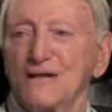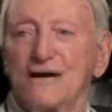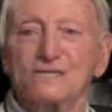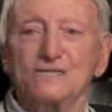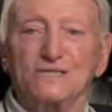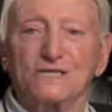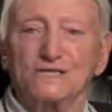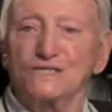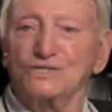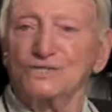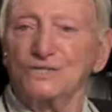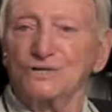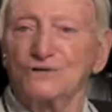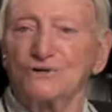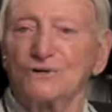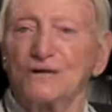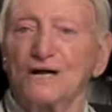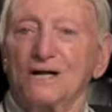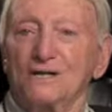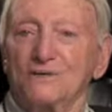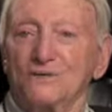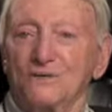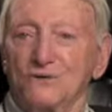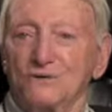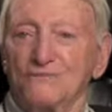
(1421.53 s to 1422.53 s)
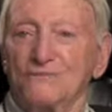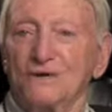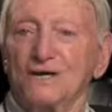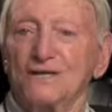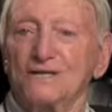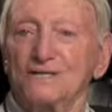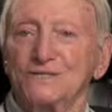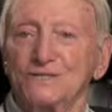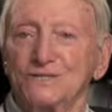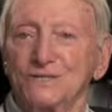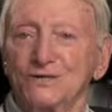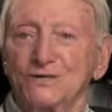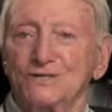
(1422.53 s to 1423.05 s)
I said, sure, I'll go to
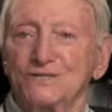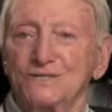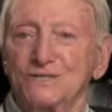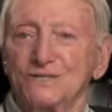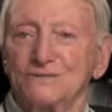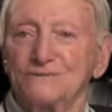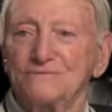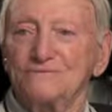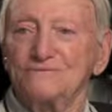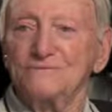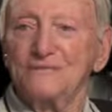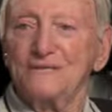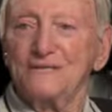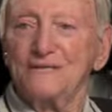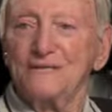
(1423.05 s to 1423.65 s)
Macon, Georgia.